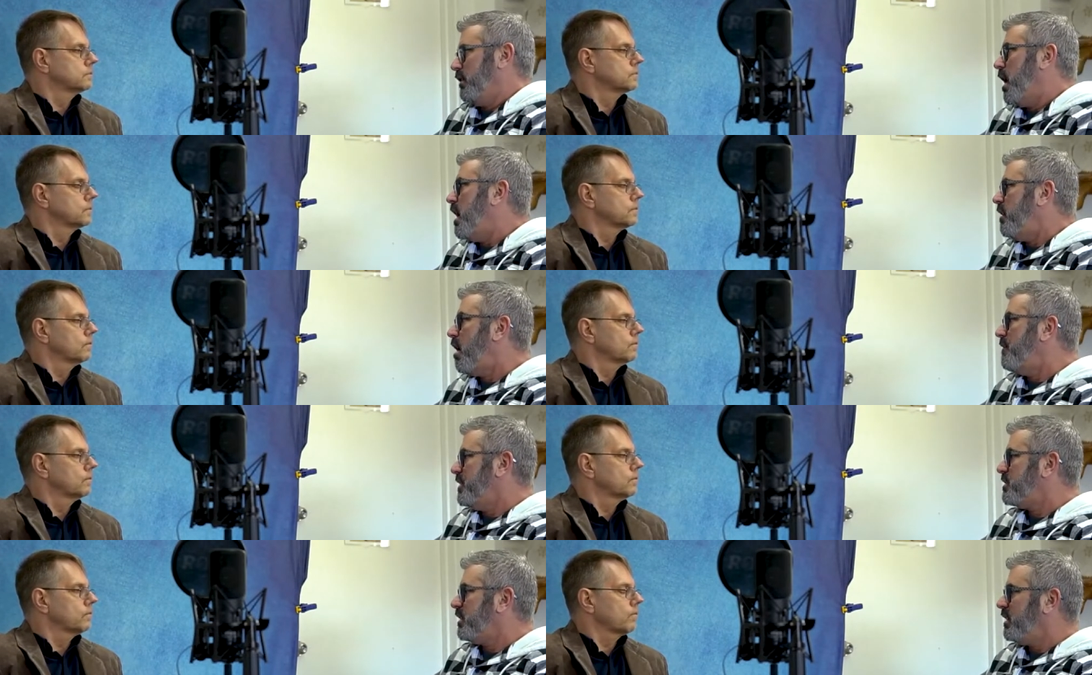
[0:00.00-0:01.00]
Speaker 1: a lot,
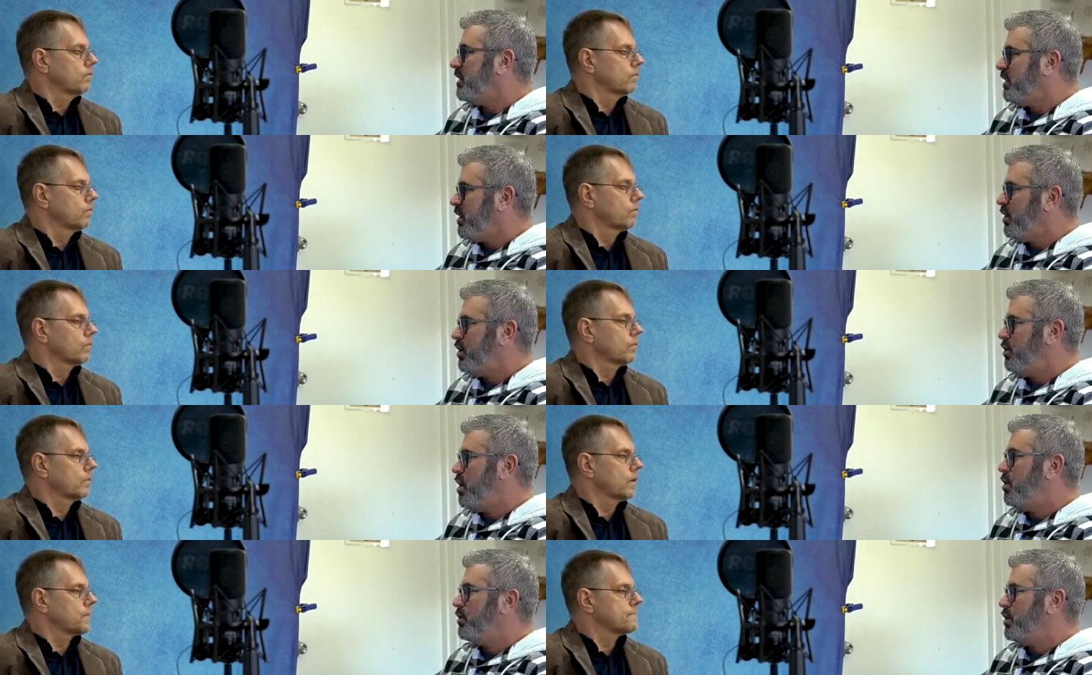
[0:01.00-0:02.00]
obviously. You, you
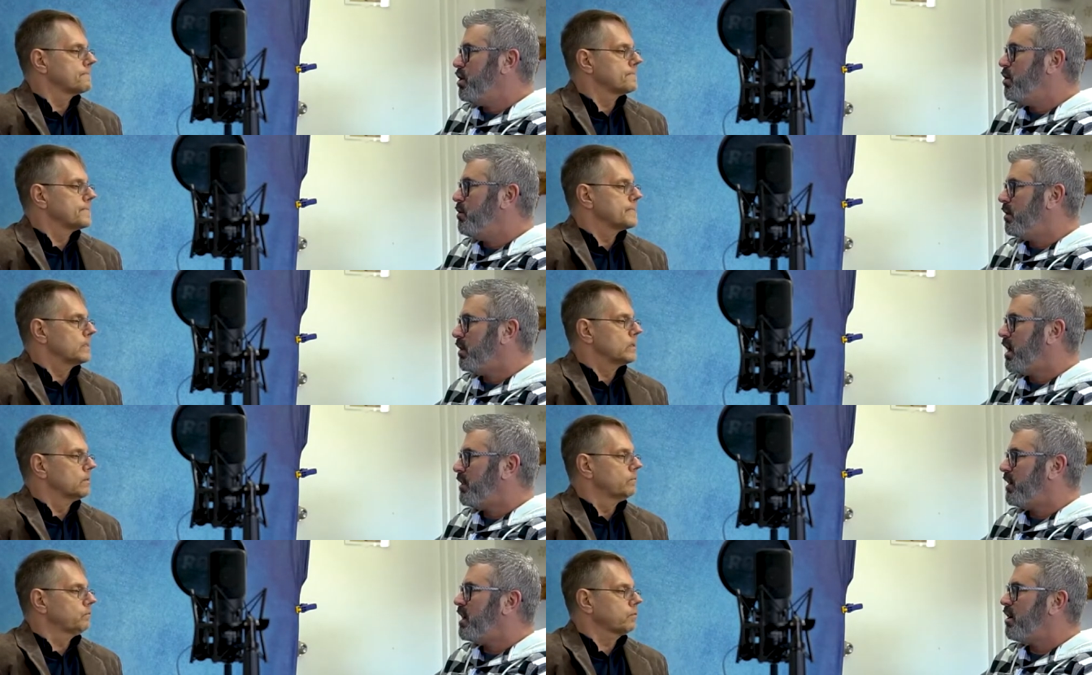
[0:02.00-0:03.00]
know, you know a lot
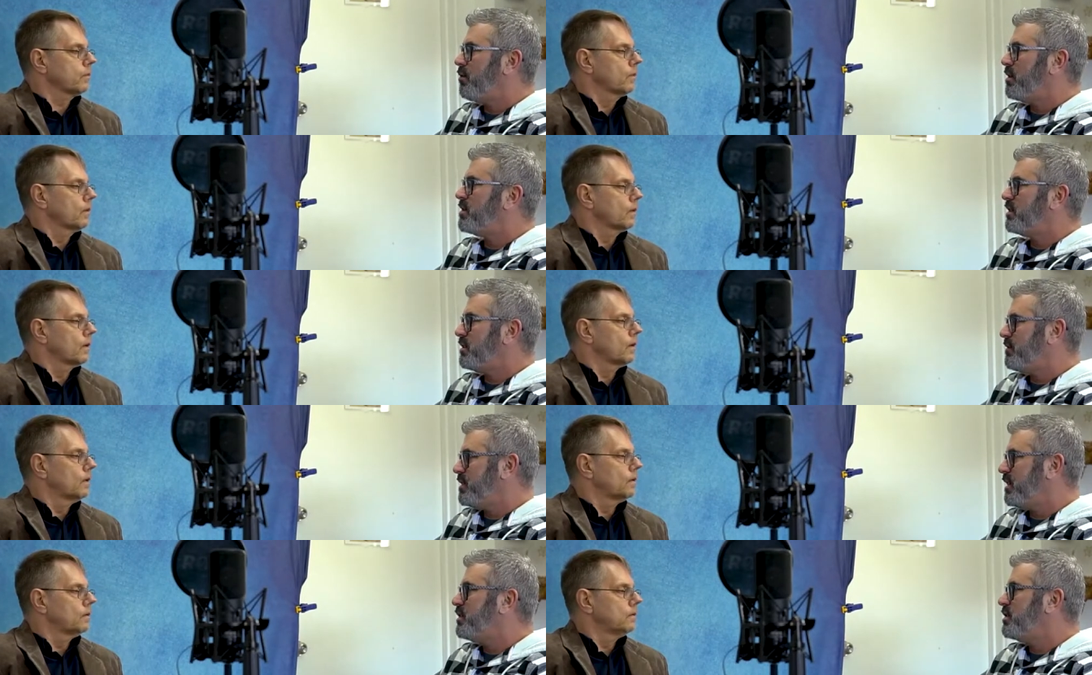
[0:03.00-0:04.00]
of the characteristics of
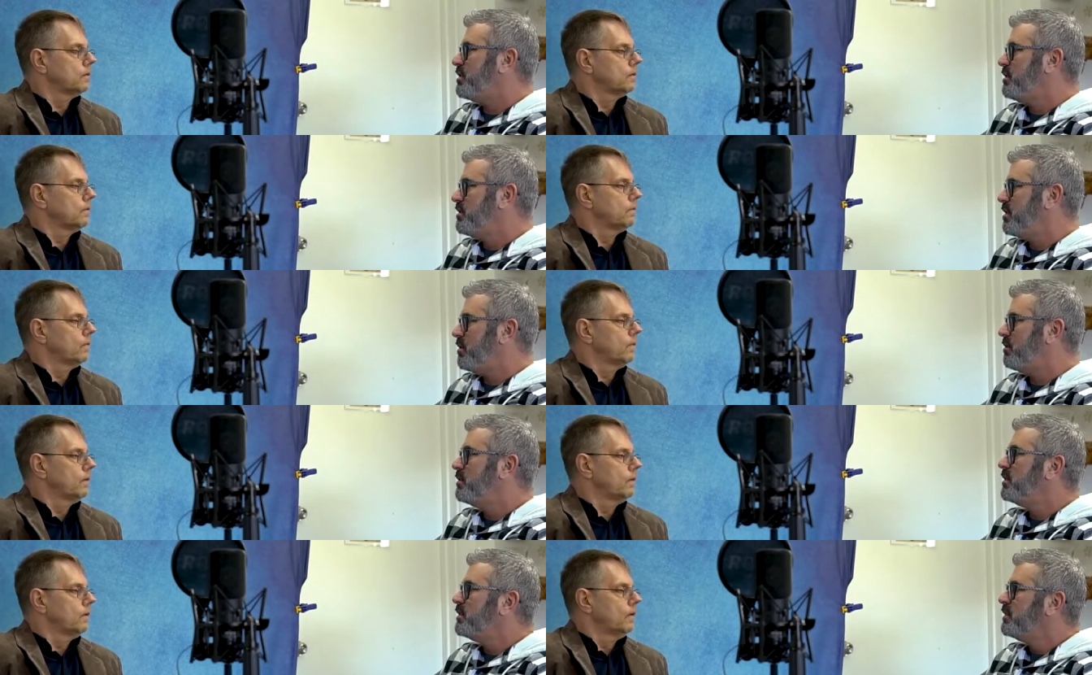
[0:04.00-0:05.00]
addiction, so...
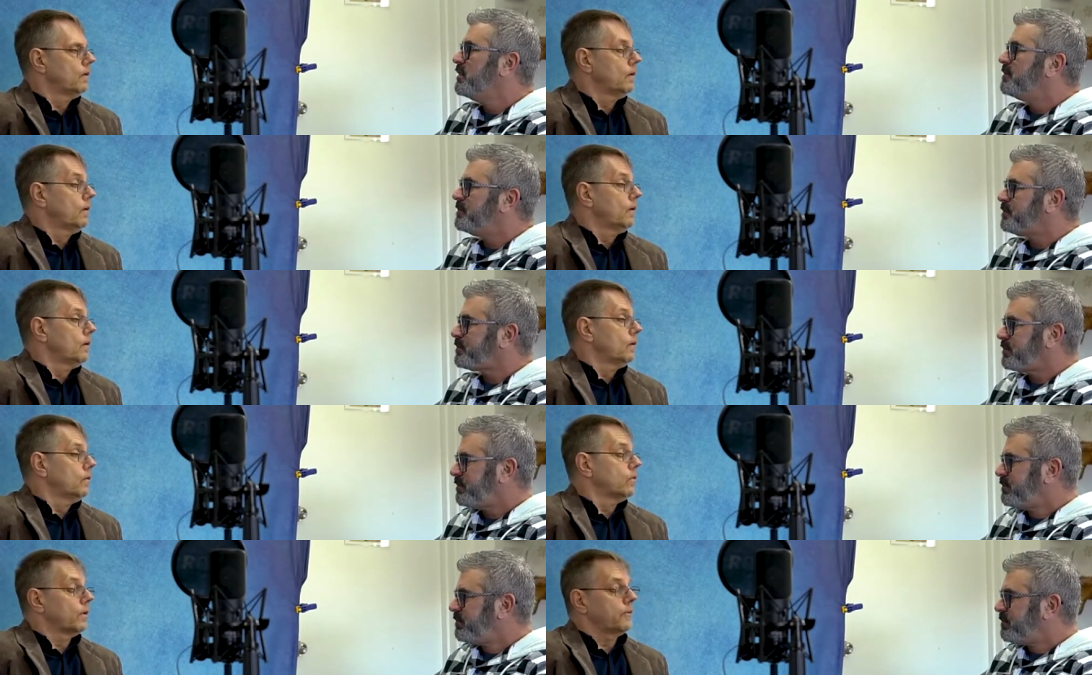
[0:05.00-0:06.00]

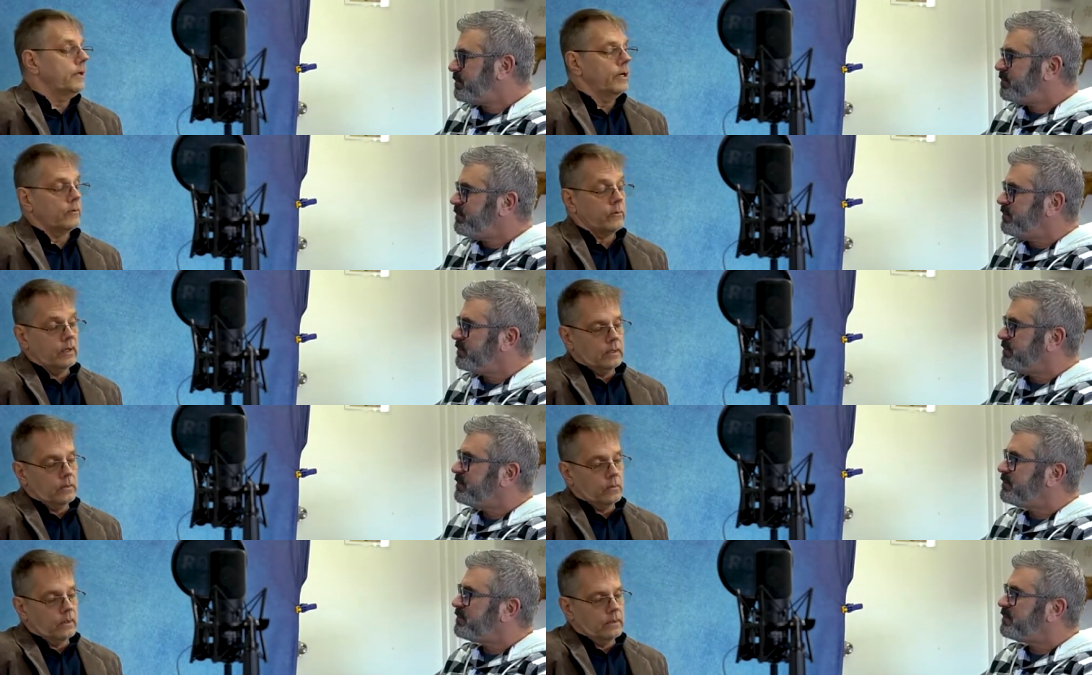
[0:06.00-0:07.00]
Speaker 2: Well, character.
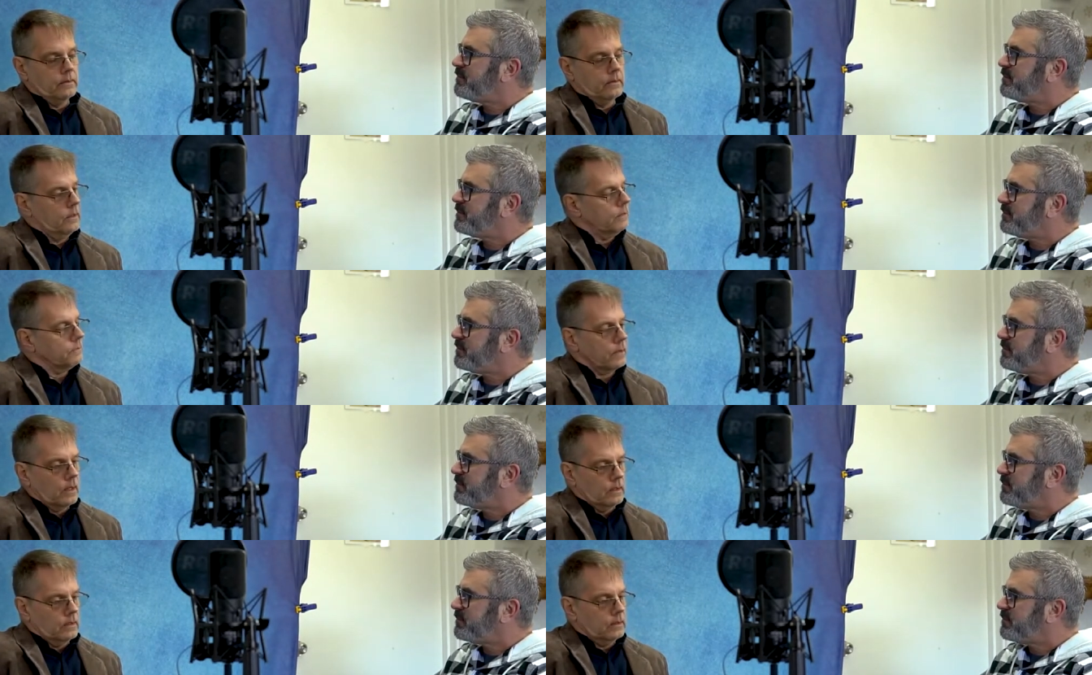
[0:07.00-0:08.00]
What do
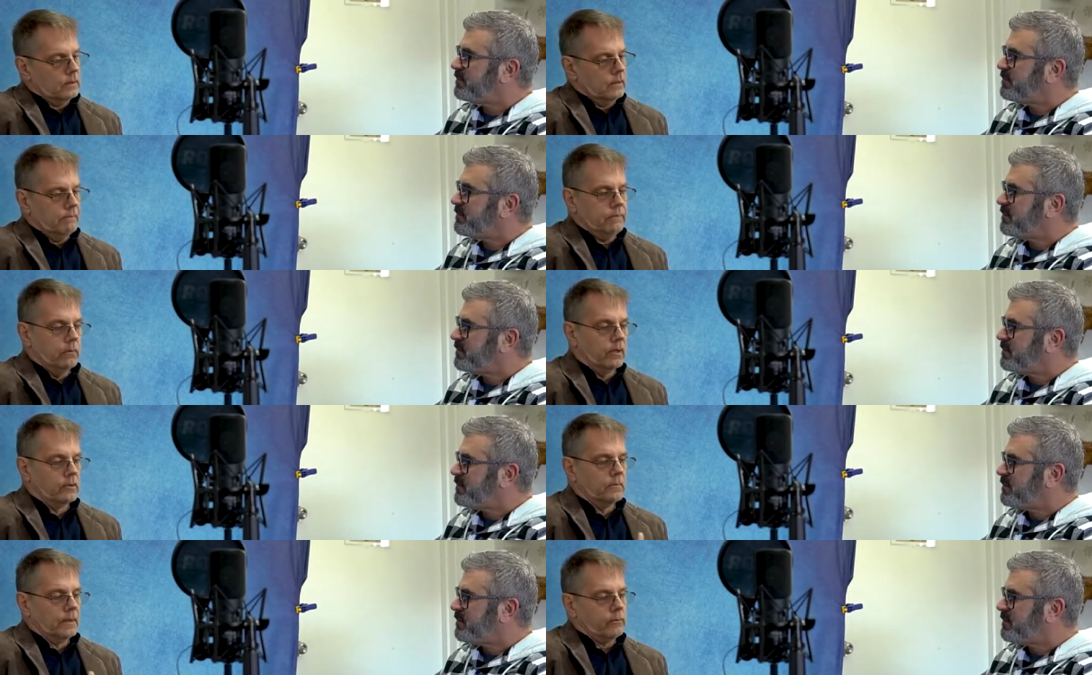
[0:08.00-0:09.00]
you want
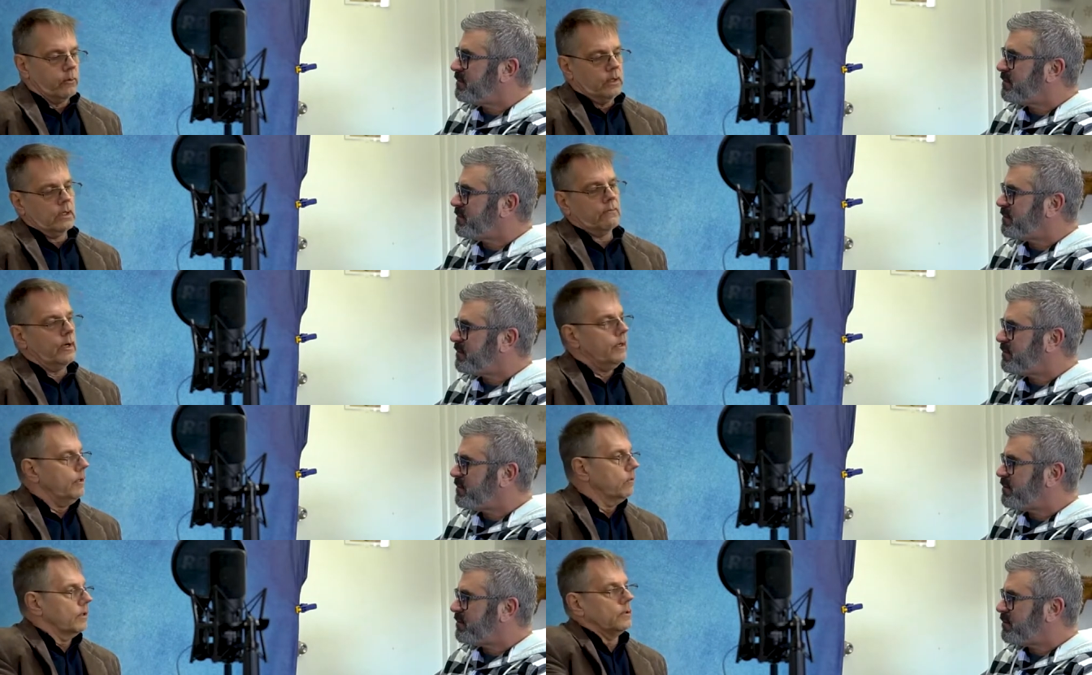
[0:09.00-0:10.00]
to know about the recovery? Do
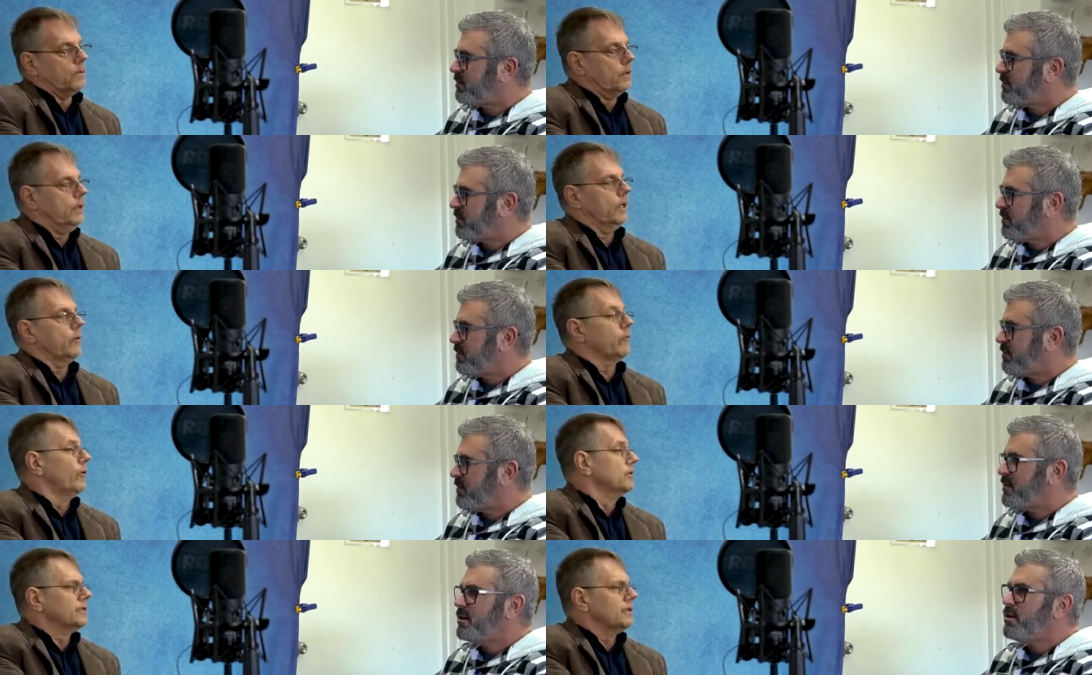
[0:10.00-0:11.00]
you want to know about
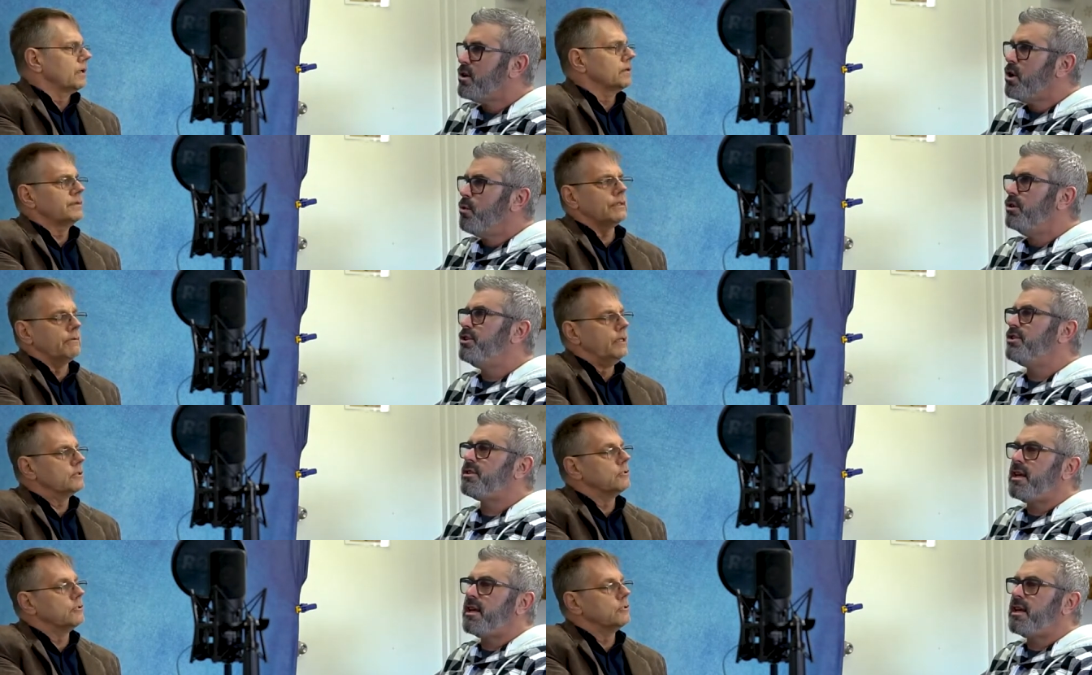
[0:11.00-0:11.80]
characteristics?
Speaker 1: Well, just